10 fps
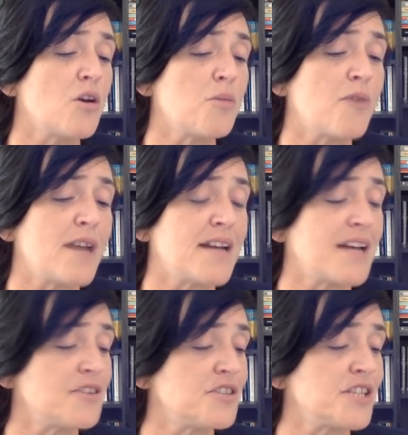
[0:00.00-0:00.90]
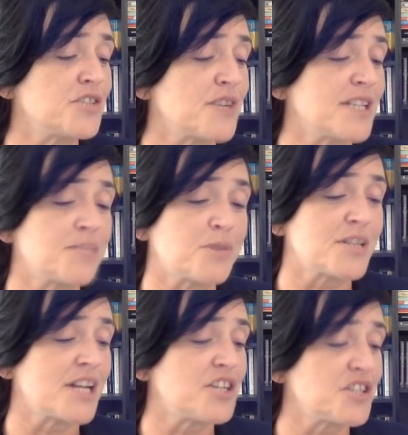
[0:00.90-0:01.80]
Upgrade energy and
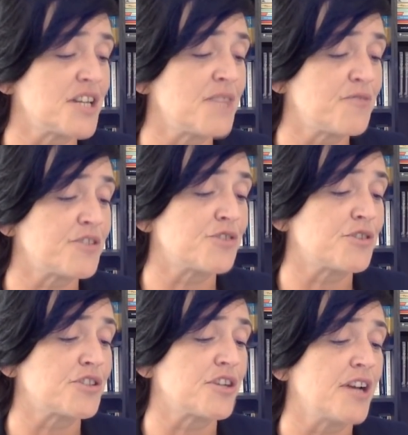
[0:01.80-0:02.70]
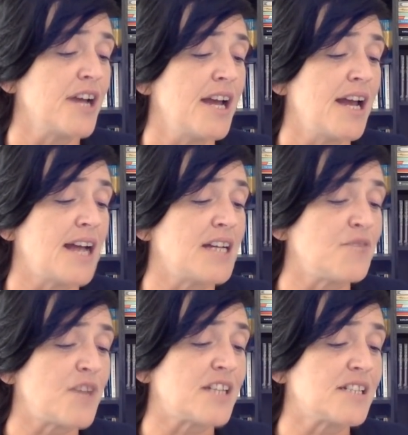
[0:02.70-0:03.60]
transportation infrastructure and
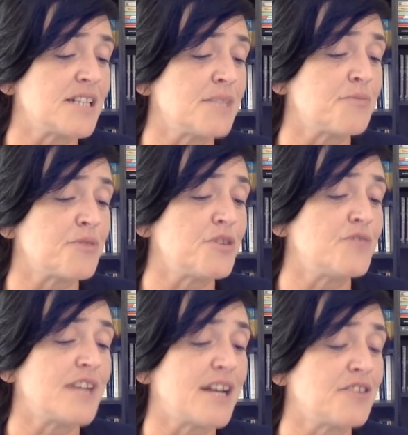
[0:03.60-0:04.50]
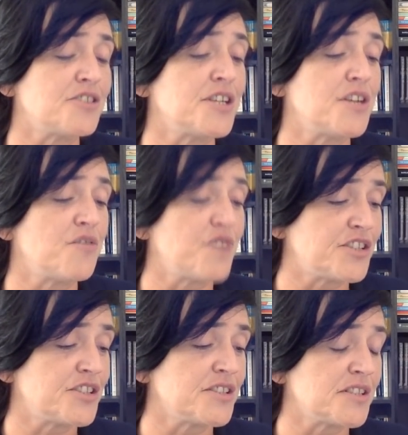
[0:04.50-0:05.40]
invest in improved energy
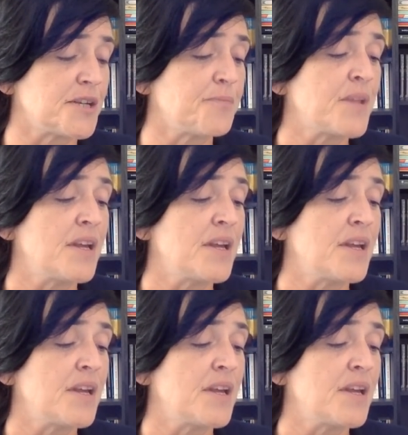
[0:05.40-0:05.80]
efficiency.